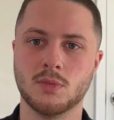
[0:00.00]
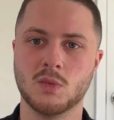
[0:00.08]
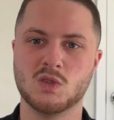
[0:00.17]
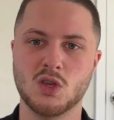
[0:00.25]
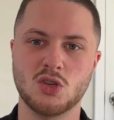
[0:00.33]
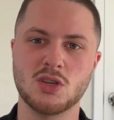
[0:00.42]

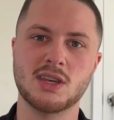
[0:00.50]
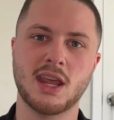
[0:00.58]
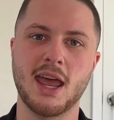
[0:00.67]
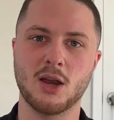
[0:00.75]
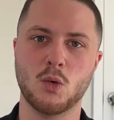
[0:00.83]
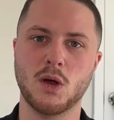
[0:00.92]
so just to
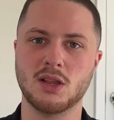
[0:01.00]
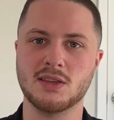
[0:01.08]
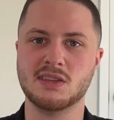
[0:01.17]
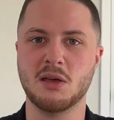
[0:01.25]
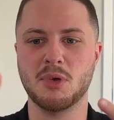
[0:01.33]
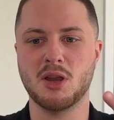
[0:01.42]
kind of quickly
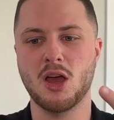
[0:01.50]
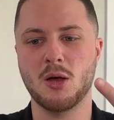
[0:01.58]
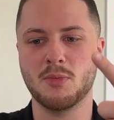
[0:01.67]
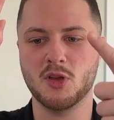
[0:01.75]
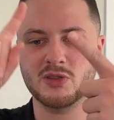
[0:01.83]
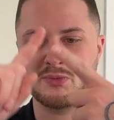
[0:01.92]
sum it
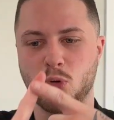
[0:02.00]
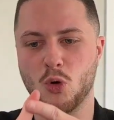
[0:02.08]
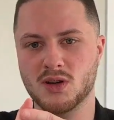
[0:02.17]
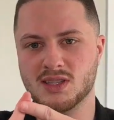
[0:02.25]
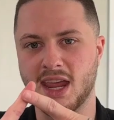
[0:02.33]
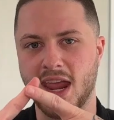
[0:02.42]
up, there's
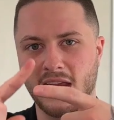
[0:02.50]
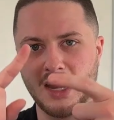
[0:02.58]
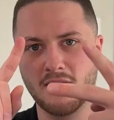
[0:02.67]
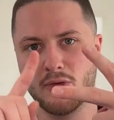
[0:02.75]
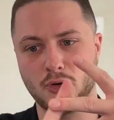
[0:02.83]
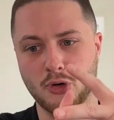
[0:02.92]
port
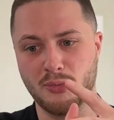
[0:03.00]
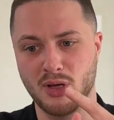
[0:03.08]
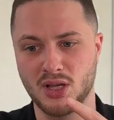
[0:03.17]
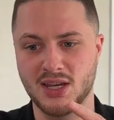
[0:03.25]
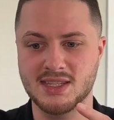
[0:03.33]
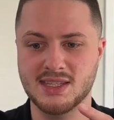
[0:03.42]
scanning,
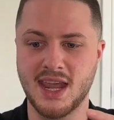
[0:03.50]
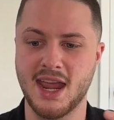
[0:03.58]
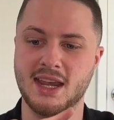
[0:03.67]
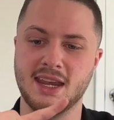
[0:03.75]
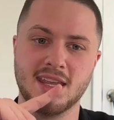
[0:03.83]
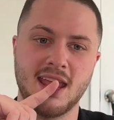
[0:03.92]
vulnerability
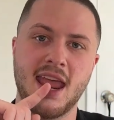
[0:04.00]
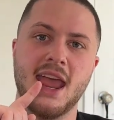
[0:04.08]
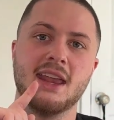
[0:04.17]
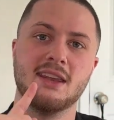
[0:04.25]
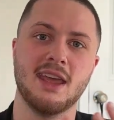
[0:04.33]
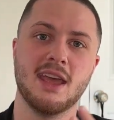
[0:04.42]
scanning,
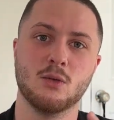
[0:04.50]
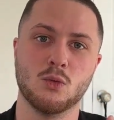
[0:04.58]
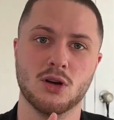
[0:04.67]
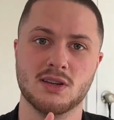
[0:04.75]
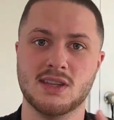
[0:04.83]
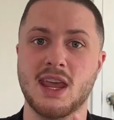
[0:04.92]
and
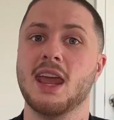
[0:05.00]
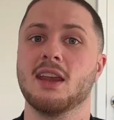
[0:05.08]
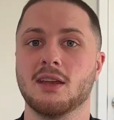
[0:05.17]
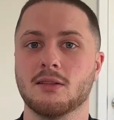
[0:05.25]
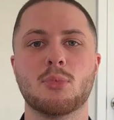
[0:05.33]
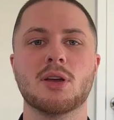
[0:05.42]
network
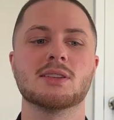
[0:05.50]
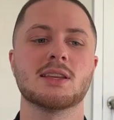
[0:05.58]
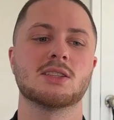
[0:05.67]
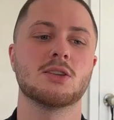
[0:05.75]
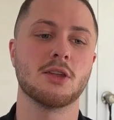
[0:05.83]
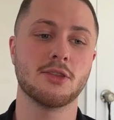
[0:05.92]
scanning. Brings us
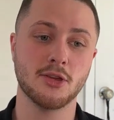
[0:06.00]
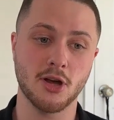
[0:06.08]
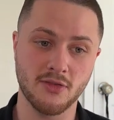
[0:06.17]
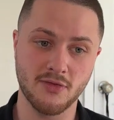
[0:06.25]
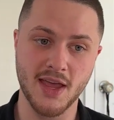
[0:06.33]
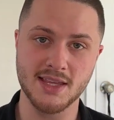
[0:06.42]
to the
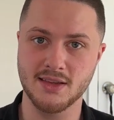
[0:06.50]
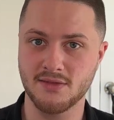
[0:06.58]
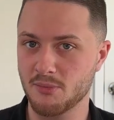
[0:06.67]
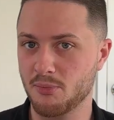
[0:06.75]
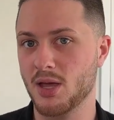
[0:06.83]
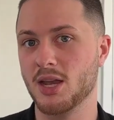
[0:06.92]
third phase of the
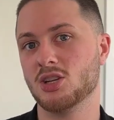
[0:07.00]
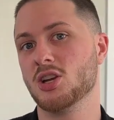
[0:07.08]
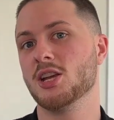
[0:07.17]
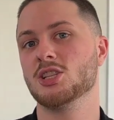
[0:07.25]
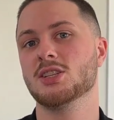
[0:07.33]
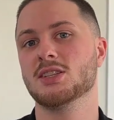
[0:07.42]

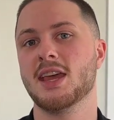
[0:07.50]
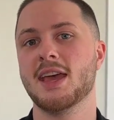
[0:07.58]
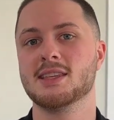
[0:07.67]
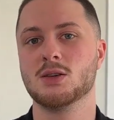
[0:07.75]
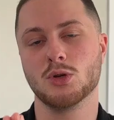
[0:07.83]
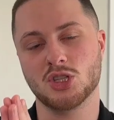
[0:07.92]
penetration
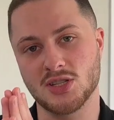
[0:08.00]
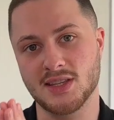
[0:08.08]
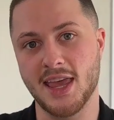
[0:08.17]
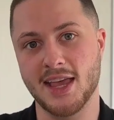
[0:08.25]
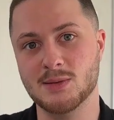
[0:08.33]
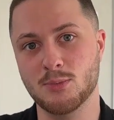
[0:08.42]
test, which is
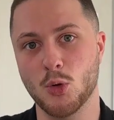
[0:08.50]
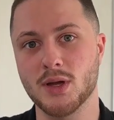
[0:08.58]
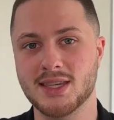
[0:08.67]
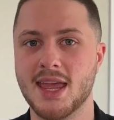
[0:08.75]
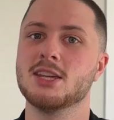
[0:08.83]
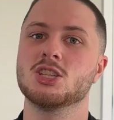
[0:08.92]

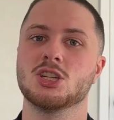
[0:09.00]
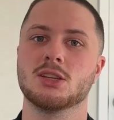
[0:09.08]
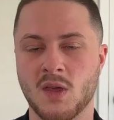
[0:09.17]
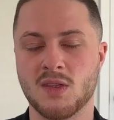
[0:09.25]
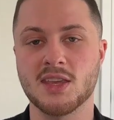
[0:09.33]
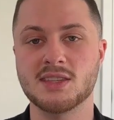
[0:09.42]
exploitation.
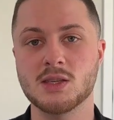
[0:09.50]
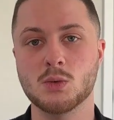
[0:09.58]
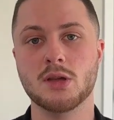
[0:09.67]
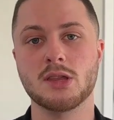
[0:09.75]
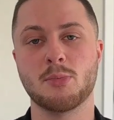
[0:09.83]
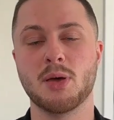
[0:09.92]
This is
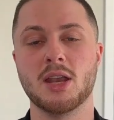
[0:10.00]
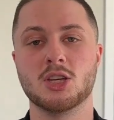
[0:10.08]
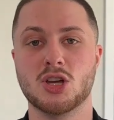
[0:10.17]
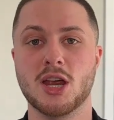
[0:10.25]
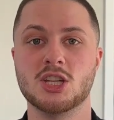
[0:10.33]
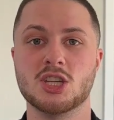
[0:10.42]
where the
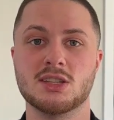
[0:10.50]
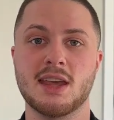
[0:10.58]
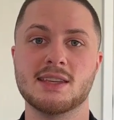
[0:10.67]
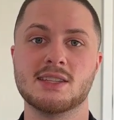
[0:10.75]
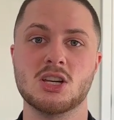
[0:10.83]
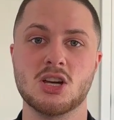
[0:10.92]
penetration
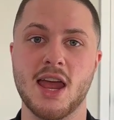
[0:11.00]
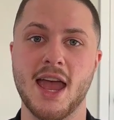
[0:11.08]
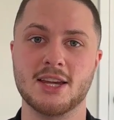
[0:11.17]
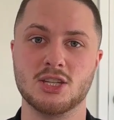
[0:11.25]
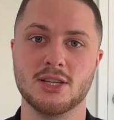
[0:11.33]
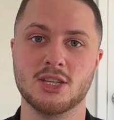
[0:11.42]
tester
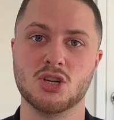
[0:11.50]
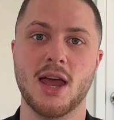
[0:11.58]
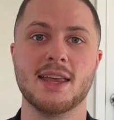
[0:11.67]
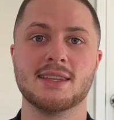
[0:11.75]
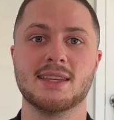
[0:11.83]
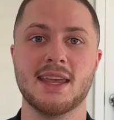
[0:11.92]
actually
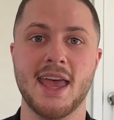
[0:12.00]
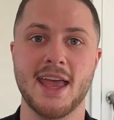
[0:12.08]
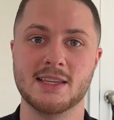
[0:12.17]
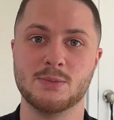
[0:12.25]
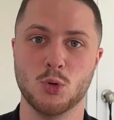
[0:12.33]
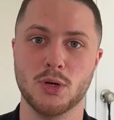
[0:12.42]
tries to
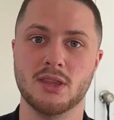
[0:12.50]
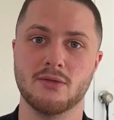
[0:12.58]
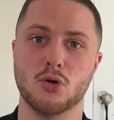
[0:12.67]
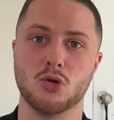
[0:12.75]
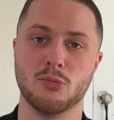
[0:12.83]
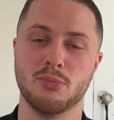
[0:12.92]
exploit the
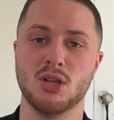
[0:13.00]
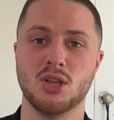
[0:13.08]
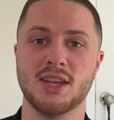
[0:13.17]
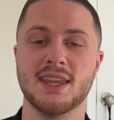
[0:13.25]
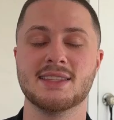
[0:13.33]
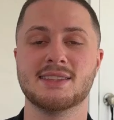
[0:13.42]

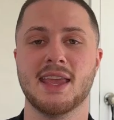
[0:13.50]
vulnerabilities